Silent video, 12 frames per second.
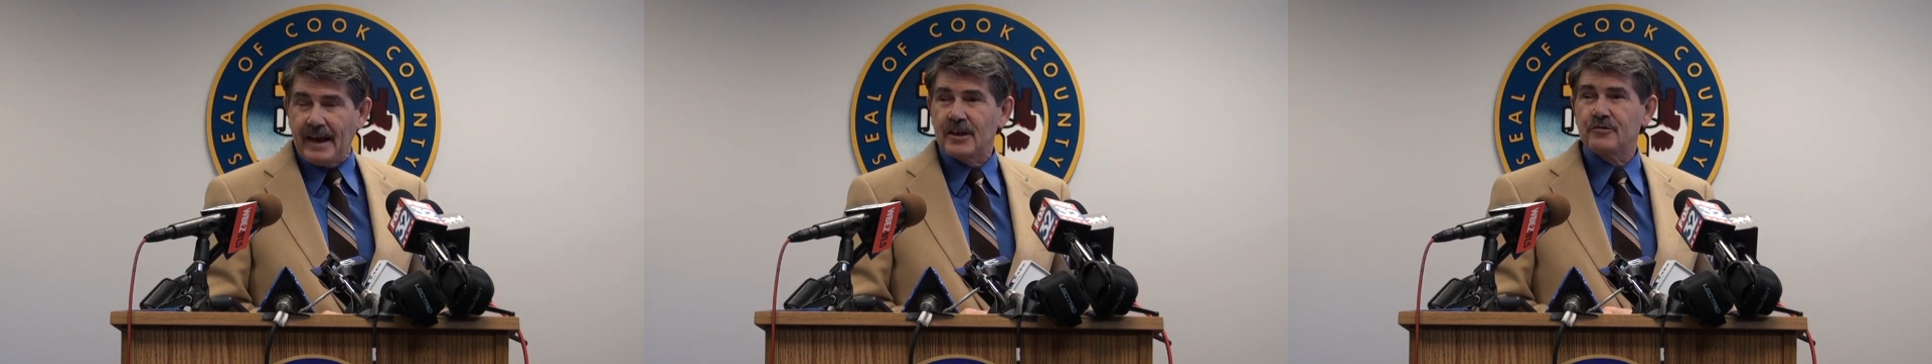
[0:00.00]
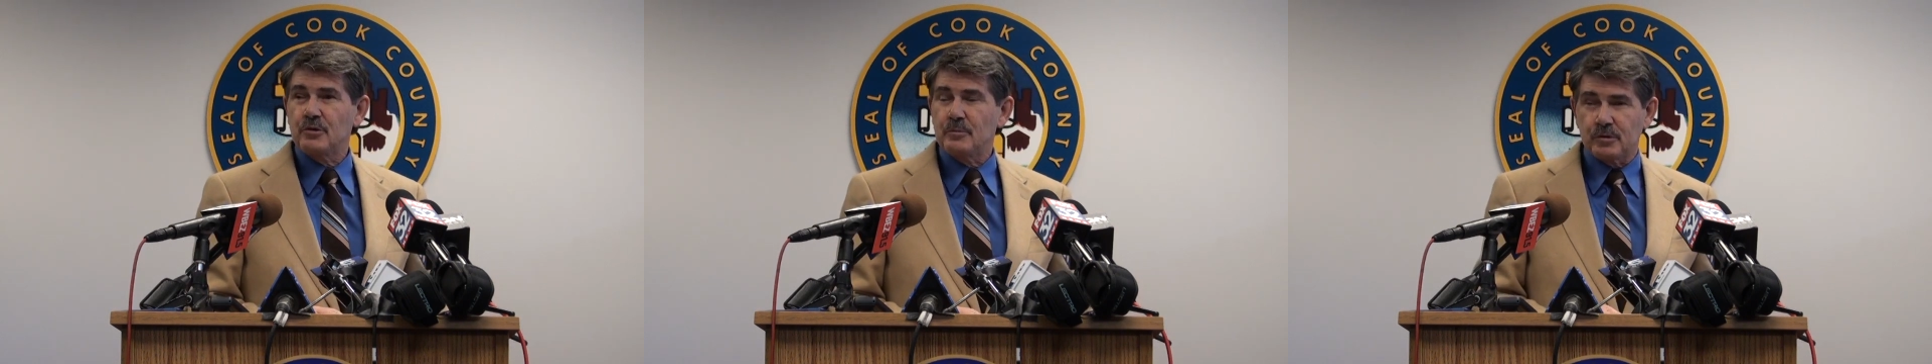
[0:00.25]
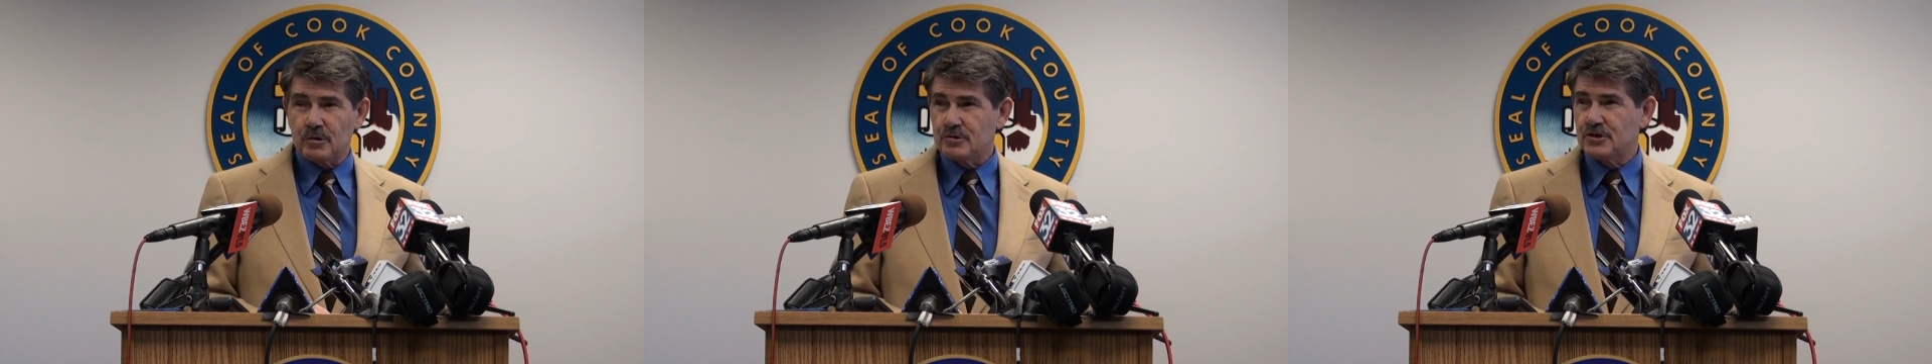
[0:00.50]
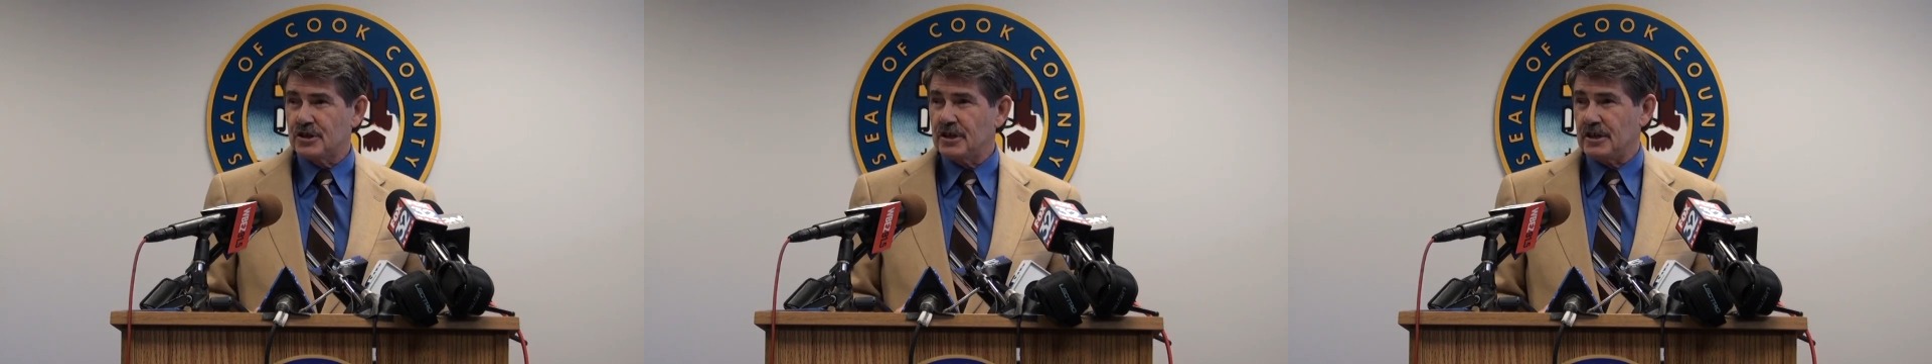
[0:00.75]
As we
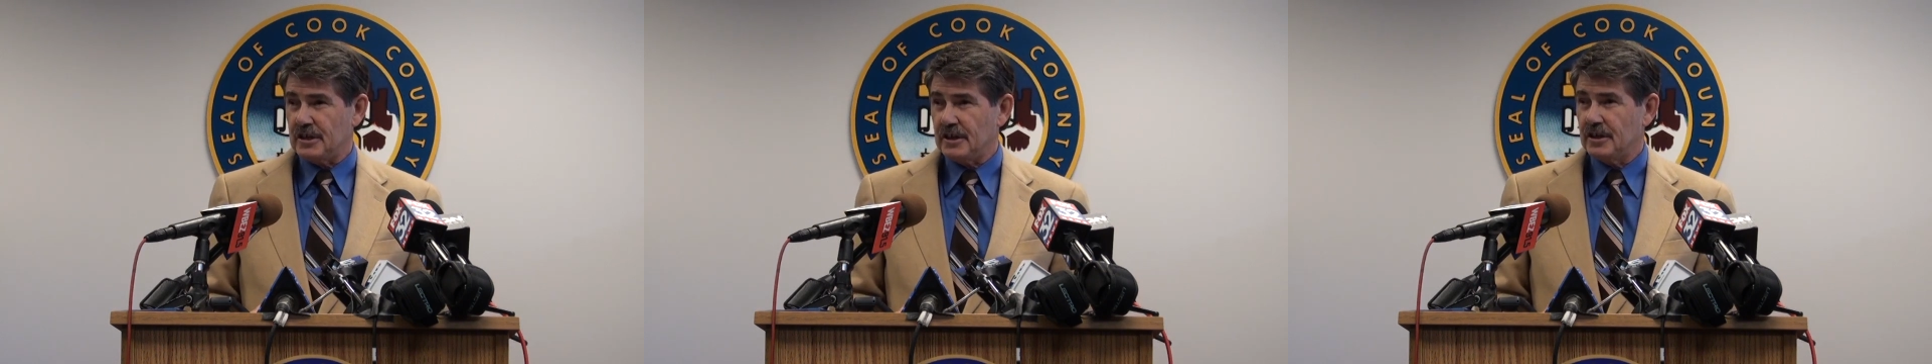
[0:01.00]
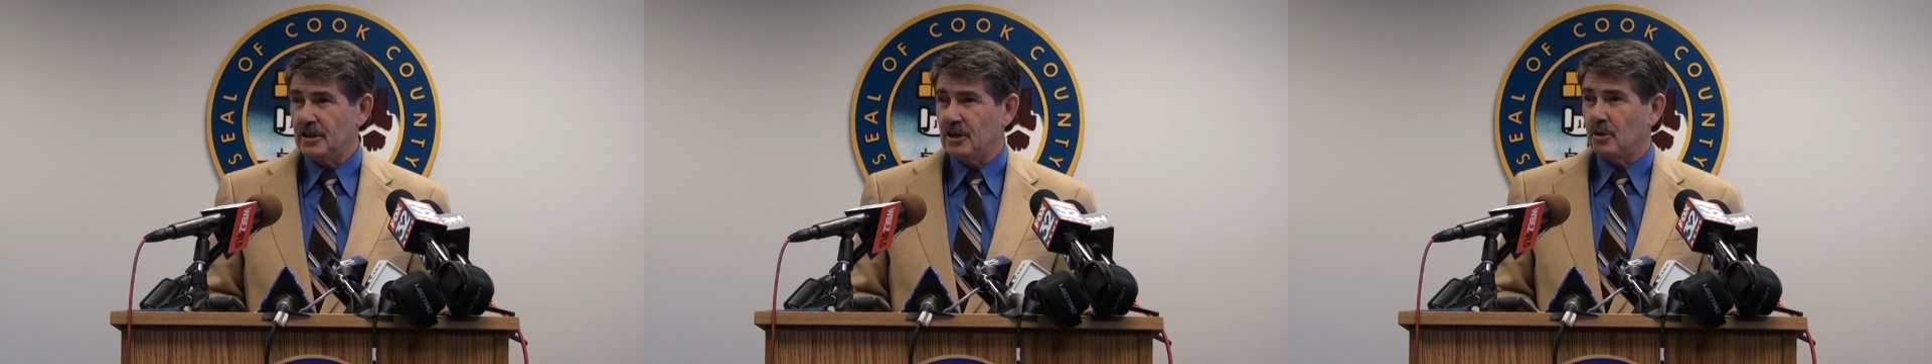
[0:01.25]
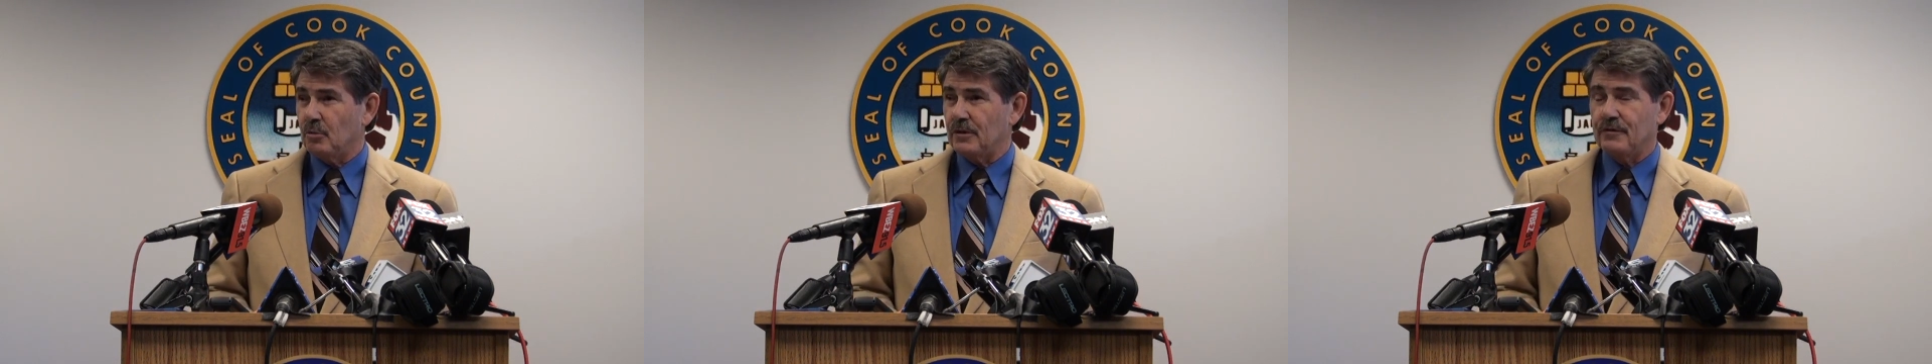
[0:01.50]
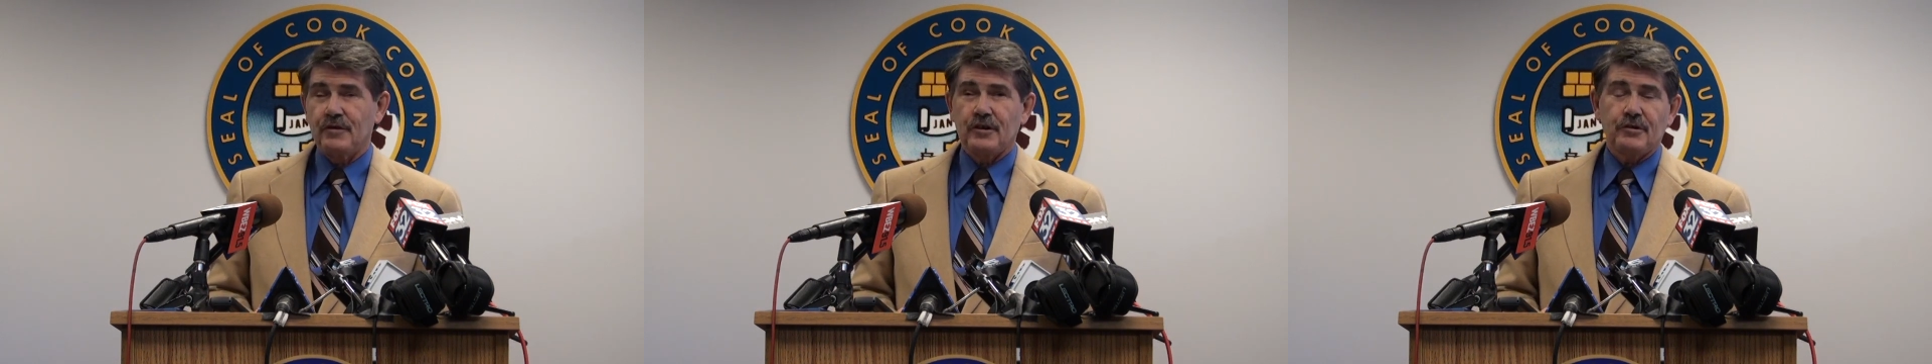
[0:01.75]
proceed
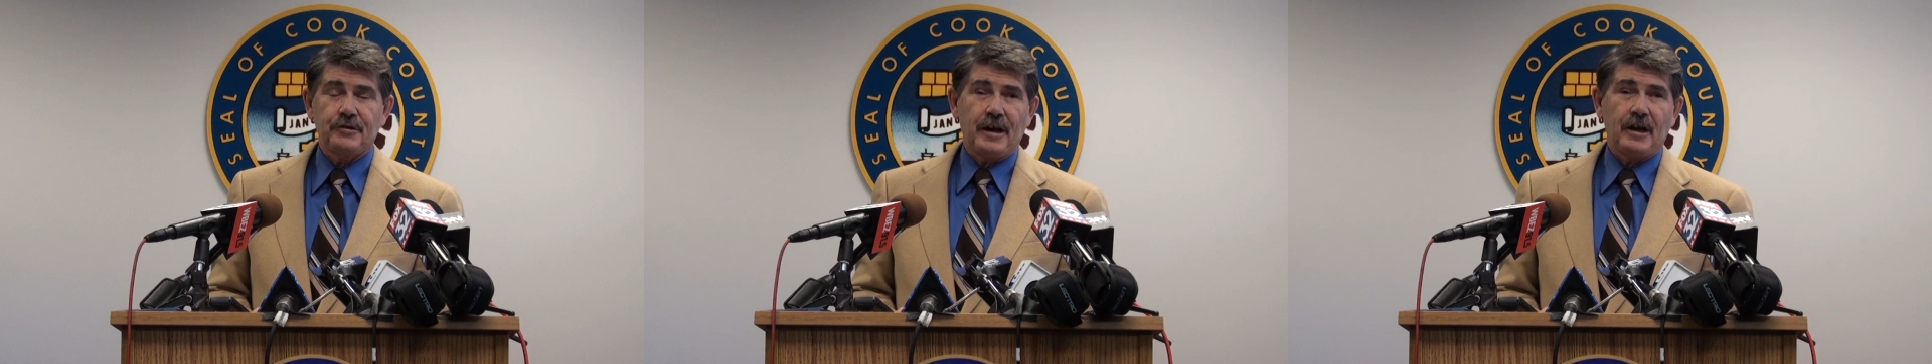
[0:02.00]
with figuring